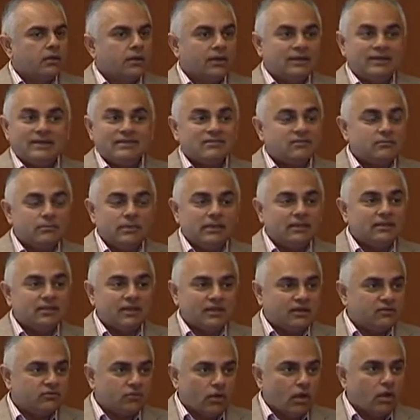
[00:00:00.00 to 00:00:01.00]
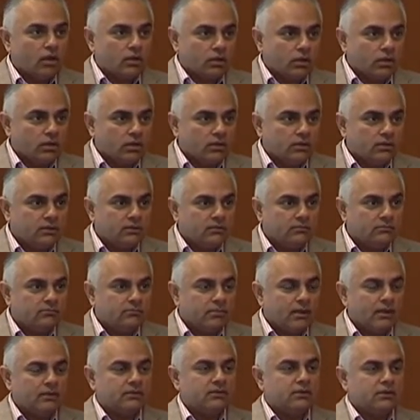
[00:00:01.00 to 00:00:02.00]
It doesn't mean that it's all good,
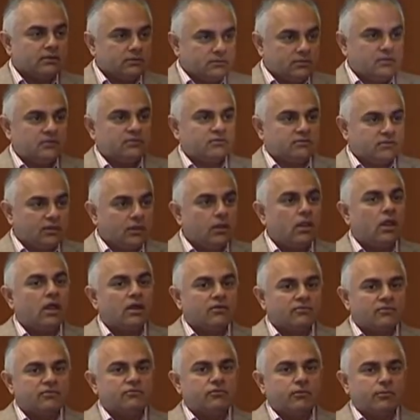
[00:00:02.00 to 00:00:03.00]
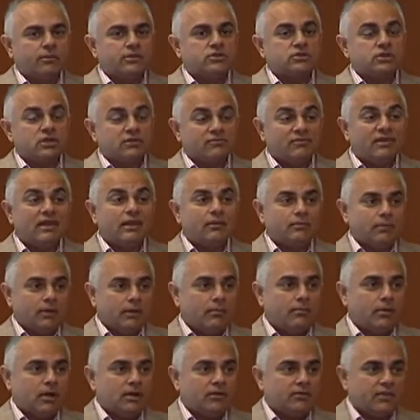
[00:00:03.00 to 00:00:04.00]
but there's a lot of information available
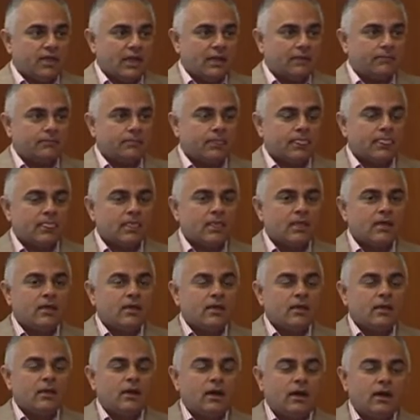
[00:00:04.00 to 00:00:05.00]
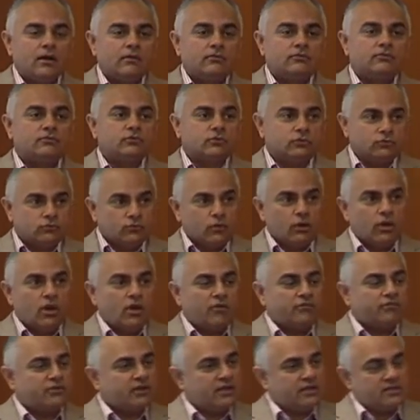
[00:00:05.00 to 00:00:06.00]
about that. So
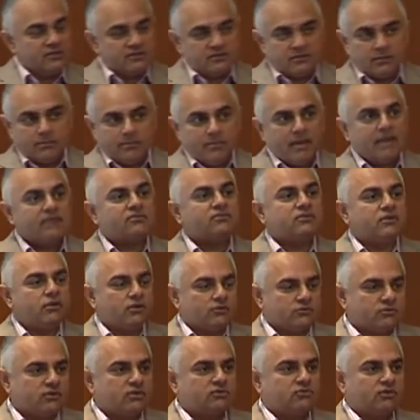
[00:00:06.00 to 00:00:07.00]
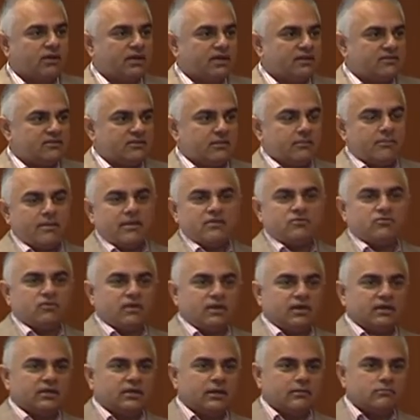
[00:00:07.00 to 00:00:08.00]
Zoloft is the best, or sertraline is the best
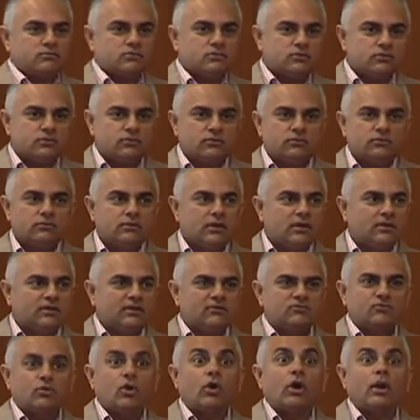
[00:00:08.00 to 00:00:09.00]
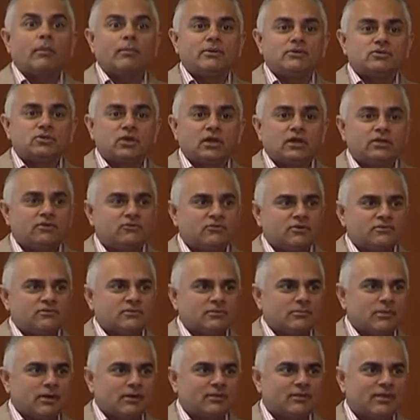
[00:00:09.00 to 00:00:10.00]
when it comes to, and there's no commercial
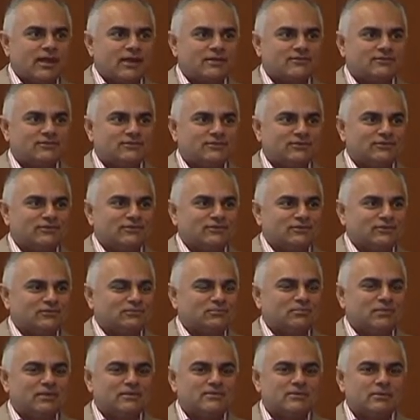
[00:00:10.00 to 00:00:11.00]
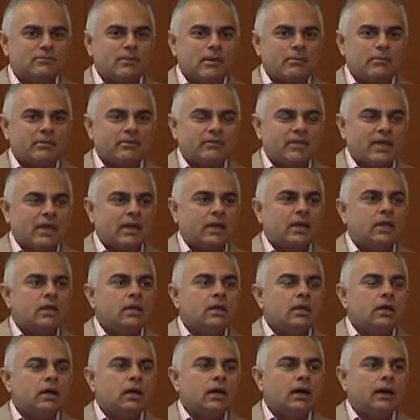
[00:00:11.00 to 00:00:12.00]
interest about that, so please remember that.
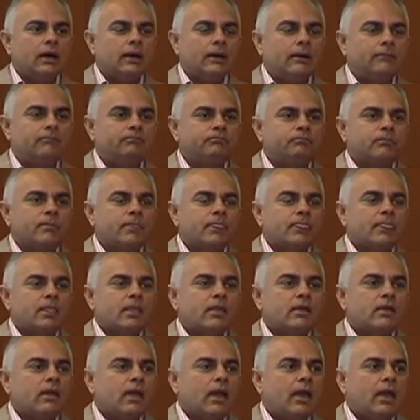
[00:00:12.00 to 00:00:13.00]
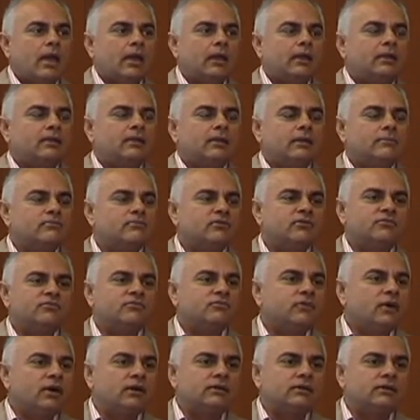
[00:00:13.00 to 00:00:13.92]
And in terms of